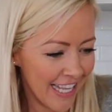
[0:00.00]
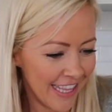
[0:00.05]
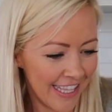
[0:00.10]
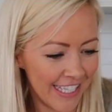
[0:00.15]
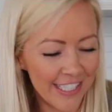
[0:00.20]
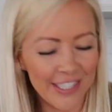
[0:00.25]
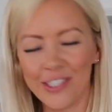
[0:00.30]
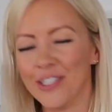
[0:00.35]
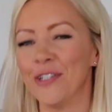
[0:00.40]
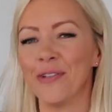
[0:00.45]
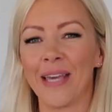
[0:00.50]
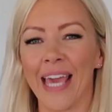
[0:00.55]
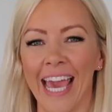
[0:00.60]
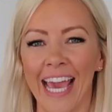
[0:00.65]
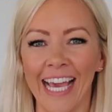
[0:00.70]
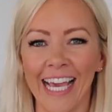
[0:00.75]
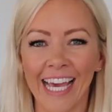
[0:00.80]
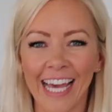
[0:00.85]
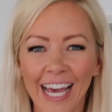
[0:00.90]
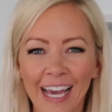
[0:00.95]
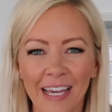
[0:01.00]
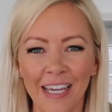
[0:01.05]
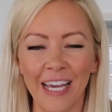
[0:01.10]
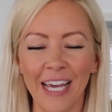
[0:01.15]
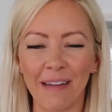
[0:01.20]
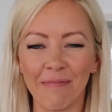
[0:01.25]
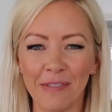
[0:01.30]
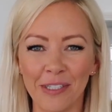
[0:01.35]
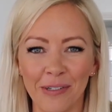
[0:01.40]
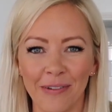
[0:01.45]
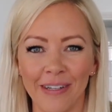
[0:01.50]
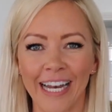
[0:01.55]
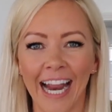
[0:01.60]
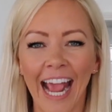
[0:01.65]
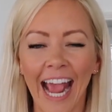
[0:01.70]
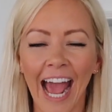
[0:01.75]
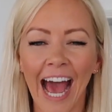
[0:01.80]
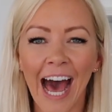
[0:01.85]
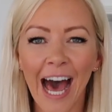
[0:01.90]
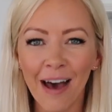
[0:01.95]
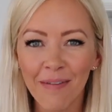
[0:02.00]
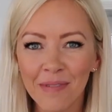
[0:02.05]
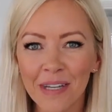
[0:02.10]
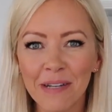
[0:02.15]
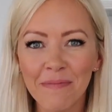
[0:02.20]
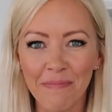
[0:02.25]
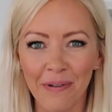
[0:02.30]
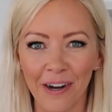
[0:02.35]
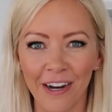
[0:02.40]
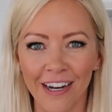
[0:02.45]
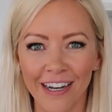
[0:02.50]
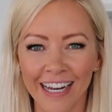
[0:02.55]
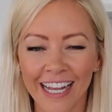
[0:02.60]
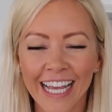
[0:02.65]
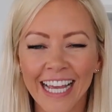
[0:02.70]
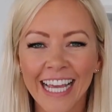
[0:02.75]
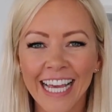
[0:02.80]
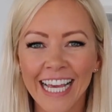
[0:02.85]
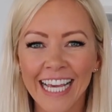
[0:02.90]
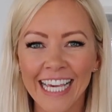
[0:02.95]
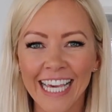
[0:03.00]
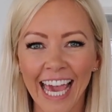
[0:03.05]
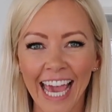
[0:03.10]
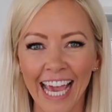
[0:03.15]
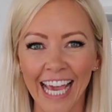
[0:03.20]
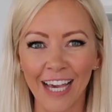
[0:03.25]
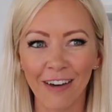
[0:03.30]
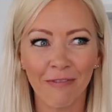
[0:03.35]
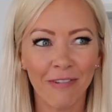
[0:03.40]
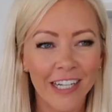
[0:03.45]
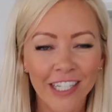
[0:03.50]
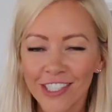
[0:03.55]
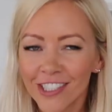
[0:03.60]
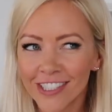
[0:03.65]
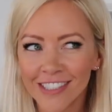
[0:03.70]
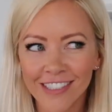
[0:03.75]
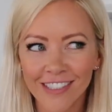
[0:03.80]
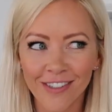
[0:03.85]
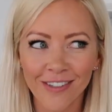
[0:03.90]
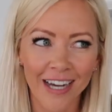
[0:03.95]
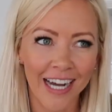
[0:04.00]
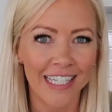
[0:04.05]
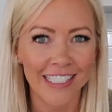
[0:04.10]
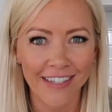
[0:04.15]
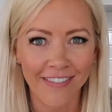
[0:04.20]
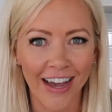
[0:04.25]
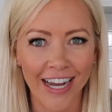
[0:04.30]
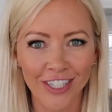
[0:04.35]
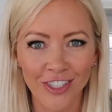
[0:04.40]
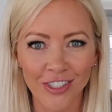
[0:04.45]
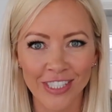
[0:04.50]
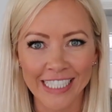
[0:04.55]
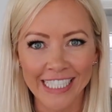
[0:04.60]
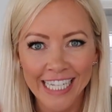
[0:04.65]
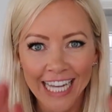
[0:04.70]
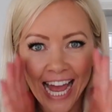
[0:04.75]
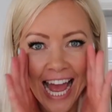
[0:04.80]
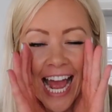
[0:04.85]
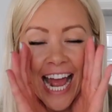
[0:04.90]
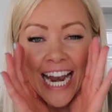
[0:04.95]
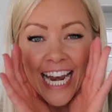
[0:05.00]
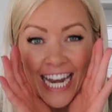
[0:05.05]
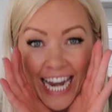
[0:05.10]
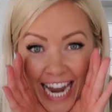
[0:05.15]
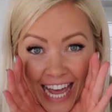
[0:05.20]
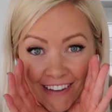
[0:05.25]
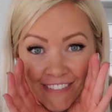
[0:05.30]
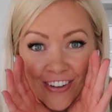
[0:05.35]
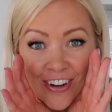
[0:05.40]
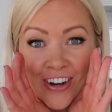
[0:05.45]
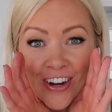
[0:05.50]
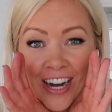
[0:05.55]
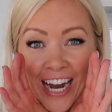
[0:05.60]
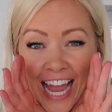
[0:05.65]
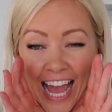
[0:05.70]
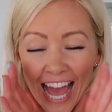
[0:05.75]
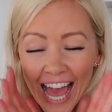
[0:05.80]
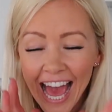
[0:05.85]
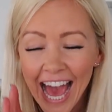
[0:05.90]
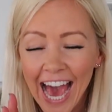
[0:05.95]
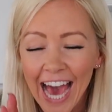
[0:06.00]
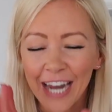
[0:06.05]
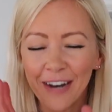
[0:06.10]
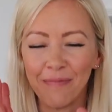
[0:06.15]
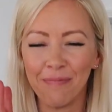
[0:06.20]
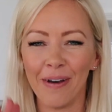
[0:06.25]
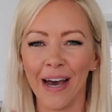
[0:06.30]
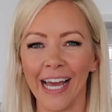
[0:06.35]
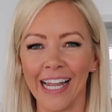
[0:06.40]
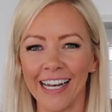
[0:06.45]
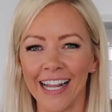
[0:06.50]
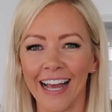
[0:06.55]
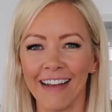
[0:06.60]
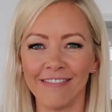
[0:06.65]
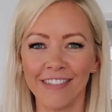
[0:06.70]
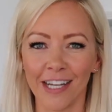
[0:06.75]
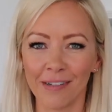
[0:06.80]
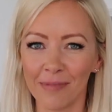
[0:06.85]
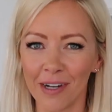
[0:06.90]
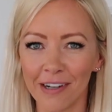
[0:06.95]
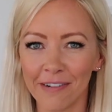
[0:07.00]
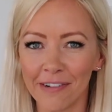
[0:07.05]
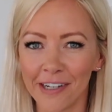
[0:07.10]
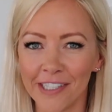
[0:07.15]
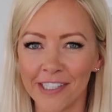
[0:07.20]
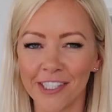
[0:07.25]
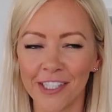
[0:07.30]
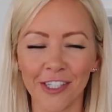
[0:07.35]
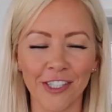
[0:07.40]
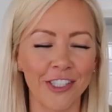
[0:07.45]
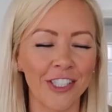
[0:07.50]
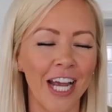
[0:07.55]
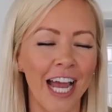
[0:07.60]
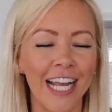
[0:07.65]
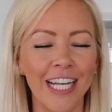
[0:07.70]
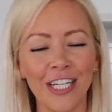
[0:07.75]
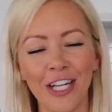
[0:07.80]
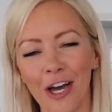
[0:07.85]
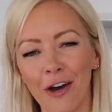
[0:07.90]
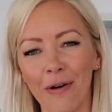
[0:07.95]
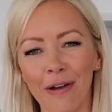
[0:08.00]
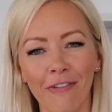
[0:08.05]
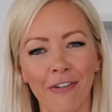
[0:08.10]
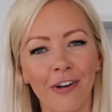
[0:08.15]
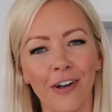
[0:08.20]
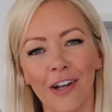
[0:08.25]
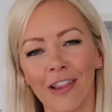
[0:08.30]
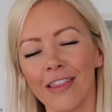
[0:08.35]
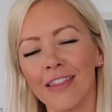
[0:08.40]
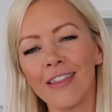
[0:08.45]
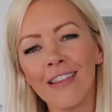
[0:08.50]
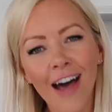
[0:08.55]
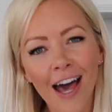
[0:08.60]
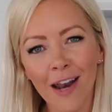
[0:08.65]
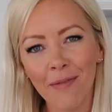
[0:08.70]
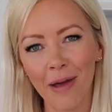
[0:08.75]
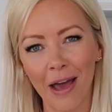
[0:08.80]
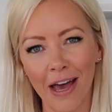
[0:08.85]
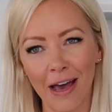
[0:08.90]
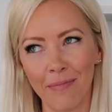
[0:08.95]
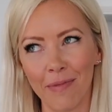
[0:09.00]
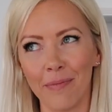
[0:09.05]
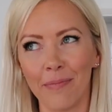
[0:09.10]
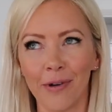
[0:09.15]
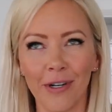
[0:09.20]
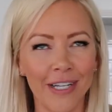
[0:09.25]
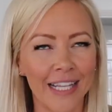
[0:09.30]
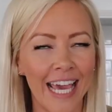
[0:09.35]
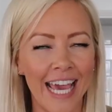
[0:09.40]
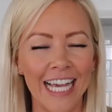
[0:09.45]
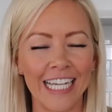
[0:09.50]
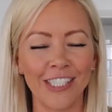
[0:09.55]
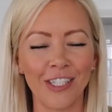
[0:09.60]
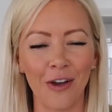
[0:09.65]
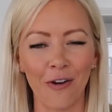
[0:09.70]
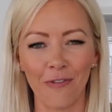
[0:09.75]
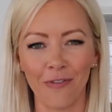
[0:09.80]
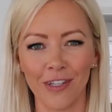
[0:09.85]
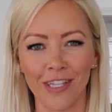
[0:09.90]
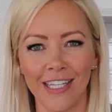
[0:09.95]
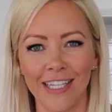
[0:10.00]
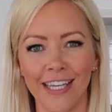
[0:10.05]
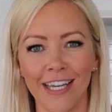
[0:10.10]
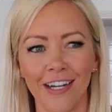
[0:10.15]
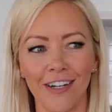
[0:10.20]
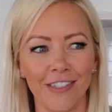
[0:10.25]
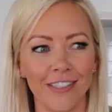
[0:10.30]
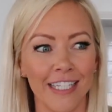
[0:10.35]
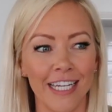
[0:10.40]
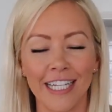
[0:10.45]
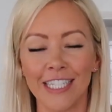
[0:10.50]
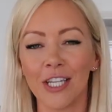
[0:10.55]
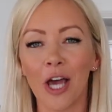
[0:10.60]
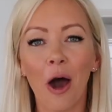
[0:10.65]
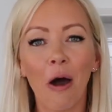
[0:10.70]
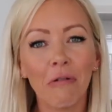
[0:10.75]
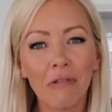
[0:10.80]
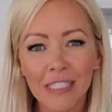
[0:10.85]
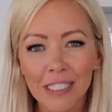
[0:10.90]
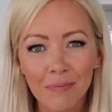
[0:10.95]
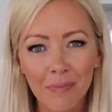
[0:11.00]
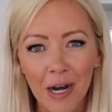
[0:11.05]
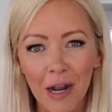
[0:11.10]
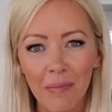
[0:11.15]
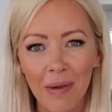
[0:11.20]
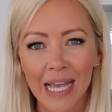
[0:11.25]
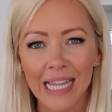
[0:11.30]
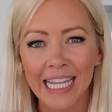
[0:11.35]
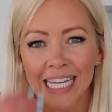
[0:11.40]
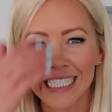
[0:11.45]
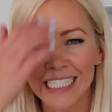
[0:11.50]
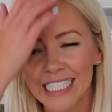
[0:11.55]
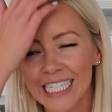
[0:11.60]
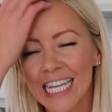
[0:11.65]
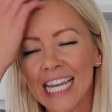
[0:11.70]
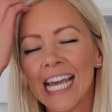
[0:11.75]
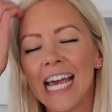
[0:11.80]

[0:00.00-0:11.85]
this new cake. I am doing a hummingbird cake, which you guys have actually never had, but I've done my research. I know I've heard a lot about hummingbird cakes over the years, and it's always been on my list.